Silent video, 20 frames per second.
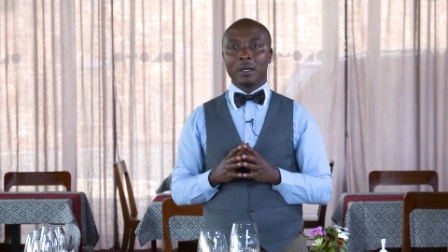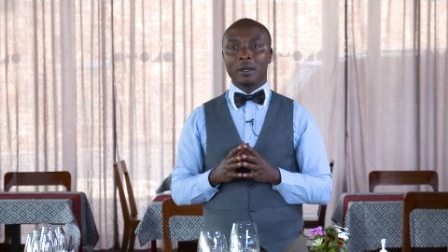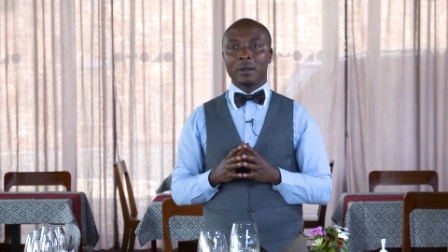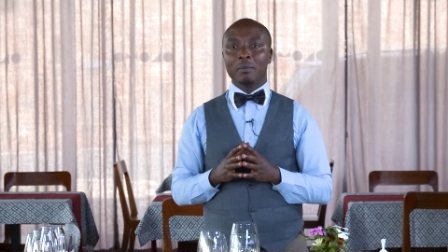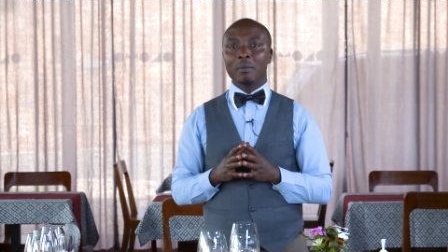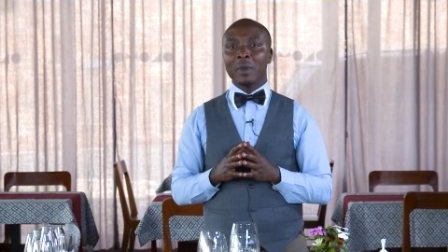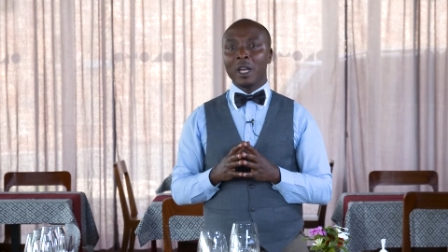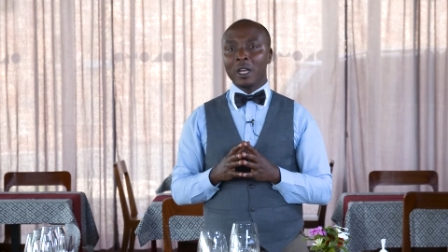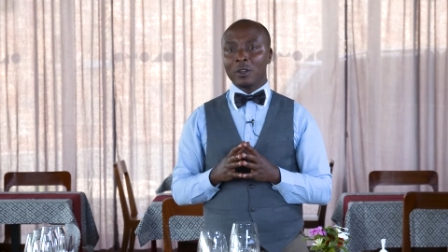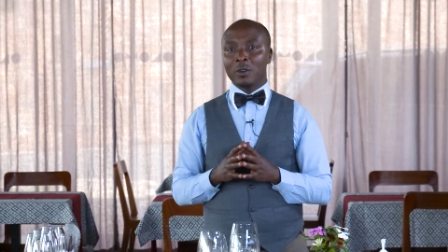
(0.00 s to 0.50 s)

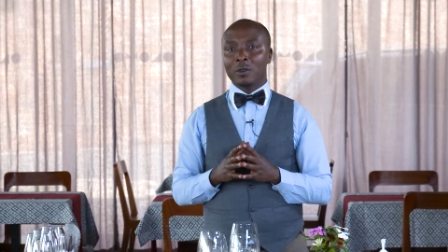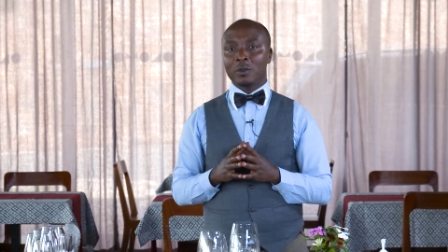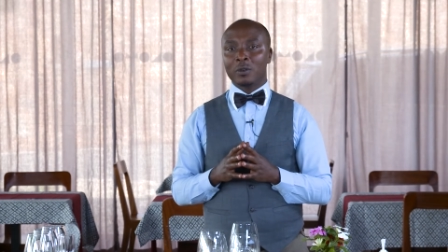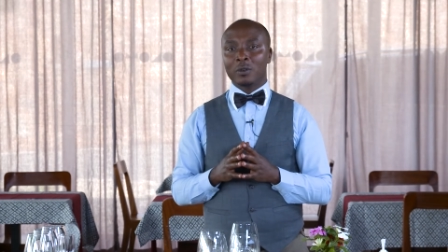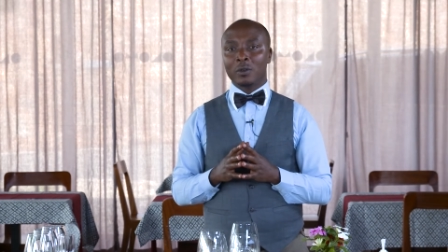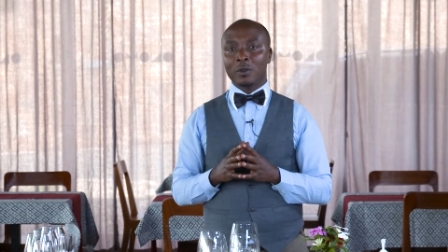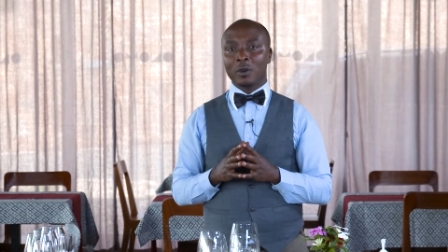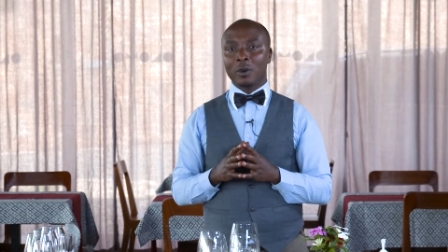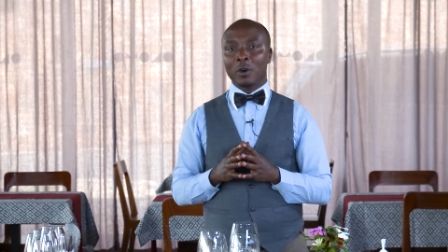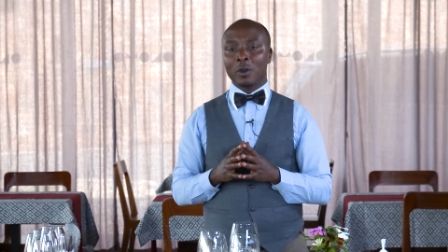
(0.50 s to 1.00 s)
menu
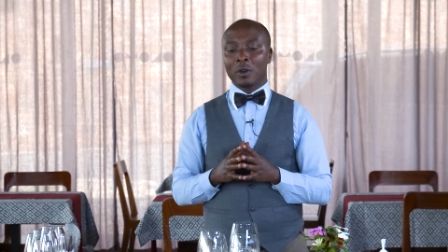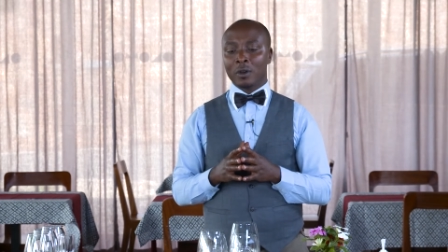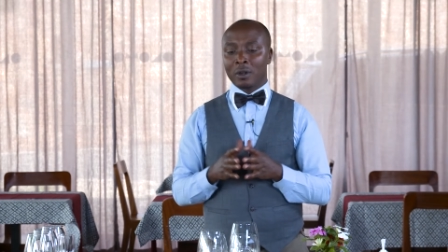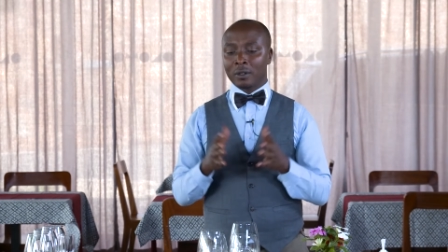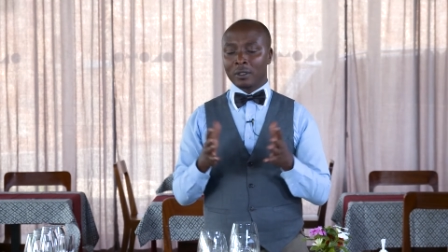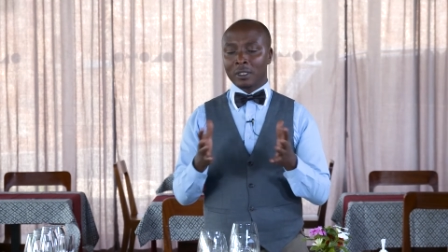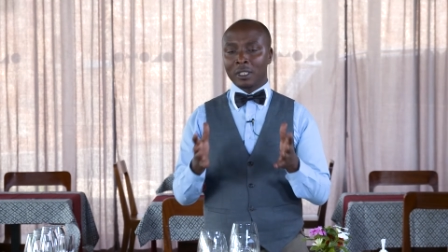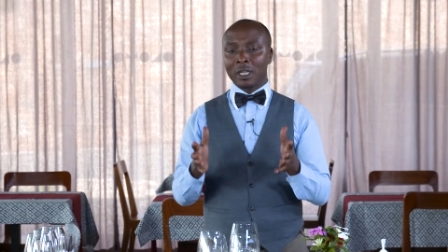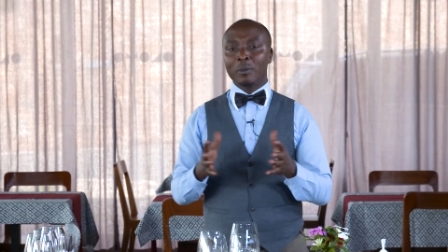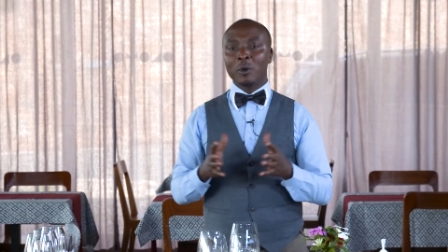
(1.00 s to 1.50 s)
on
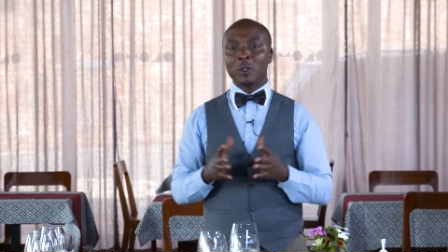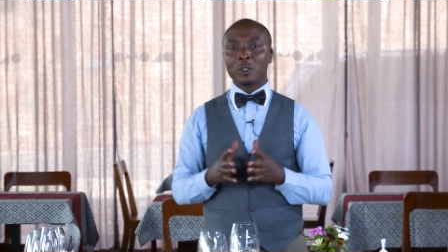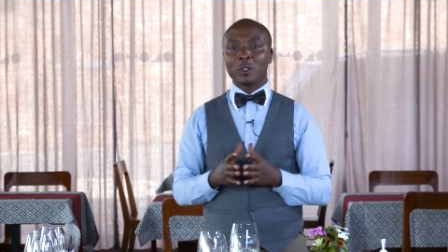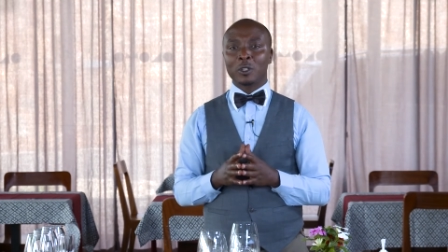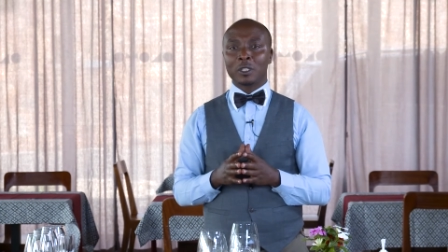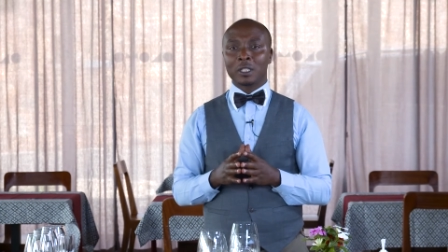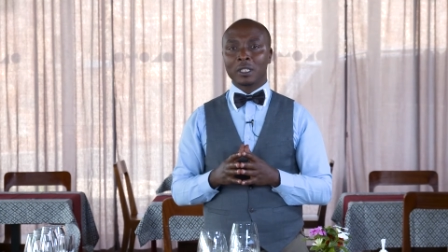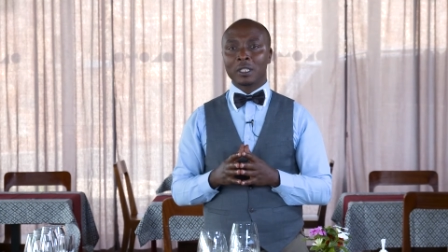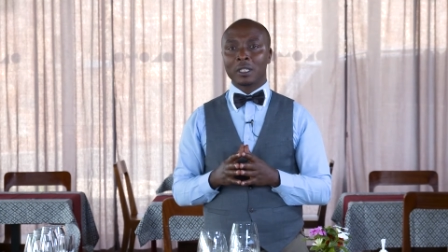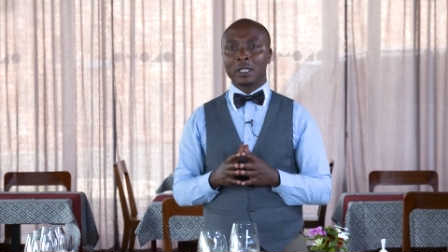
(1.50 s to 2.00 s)
table
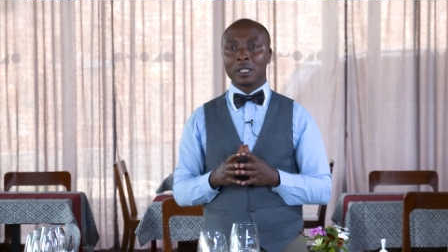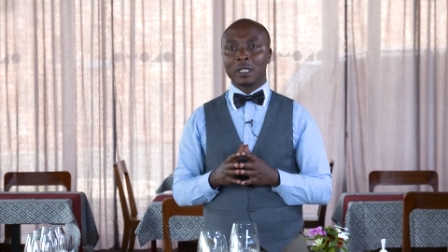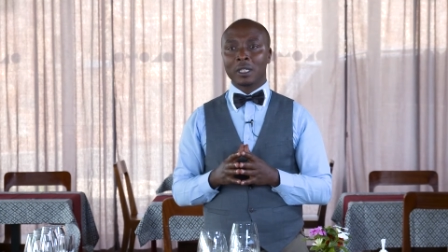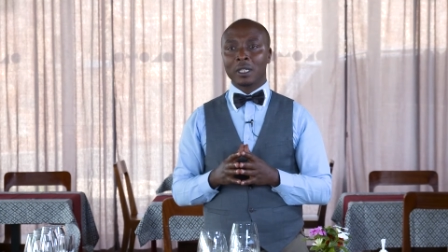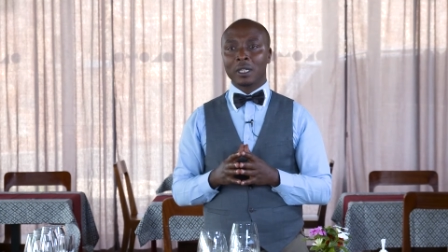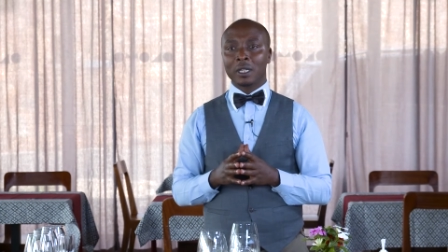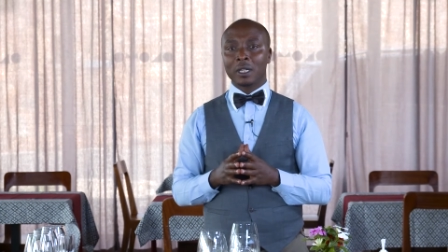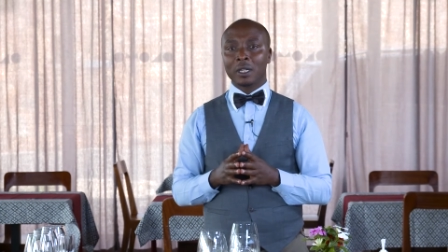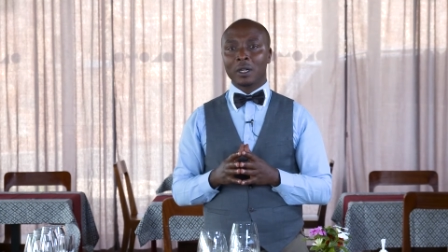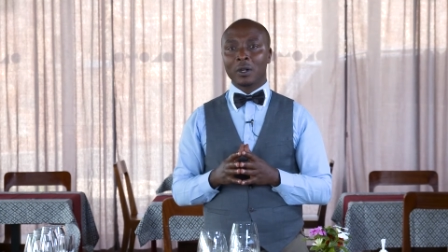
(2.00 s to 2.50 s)
dot
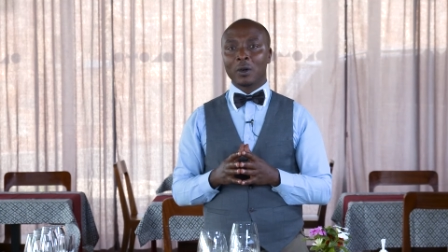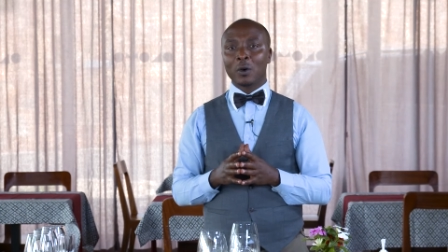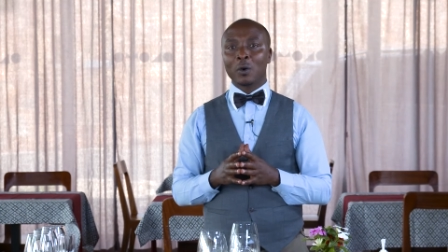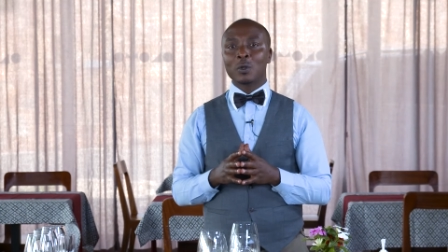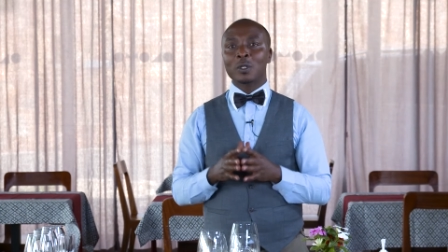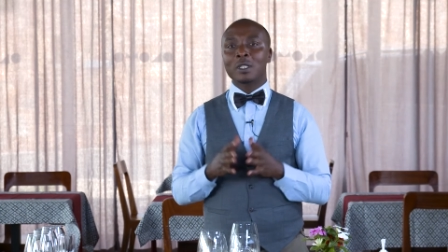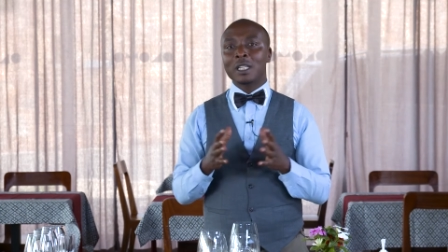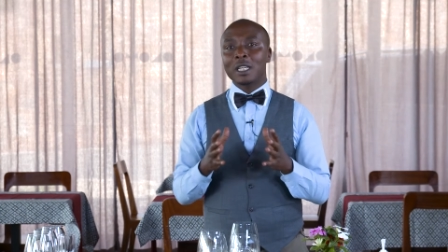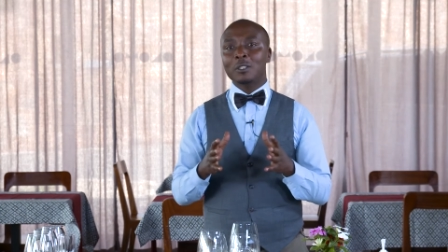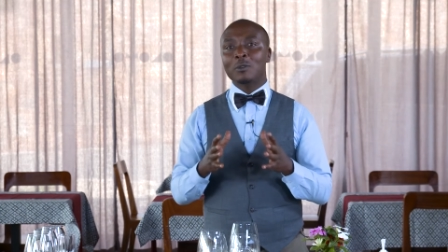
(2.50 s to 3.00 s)
or
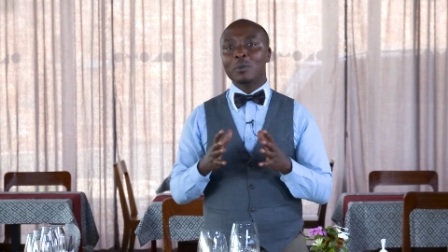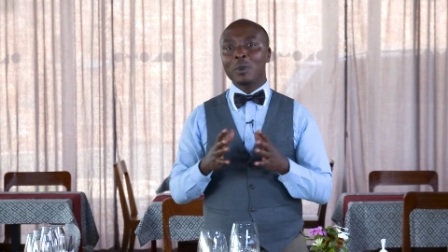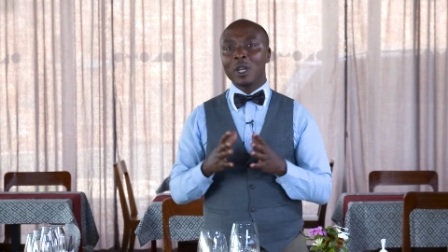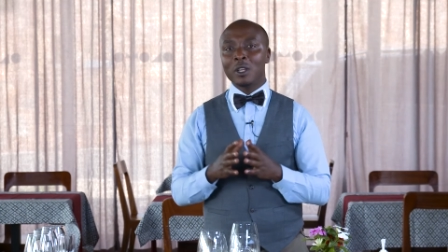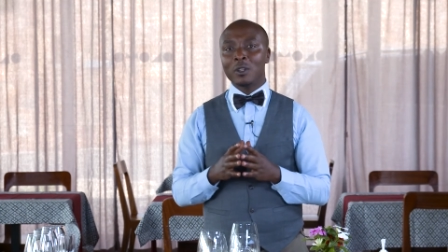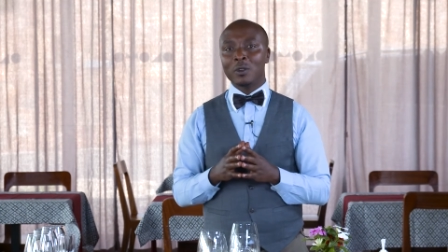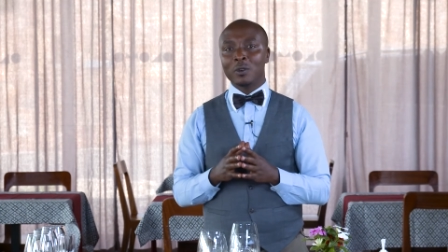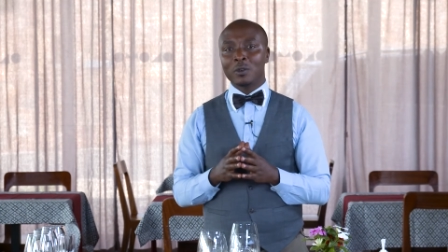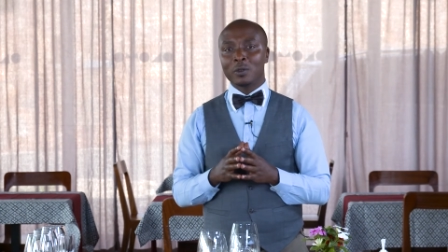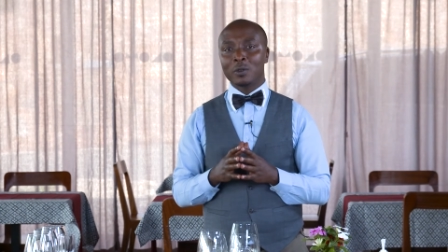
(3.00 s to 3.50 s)
set
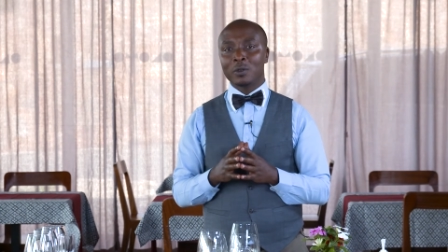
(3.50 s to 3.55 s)
menu.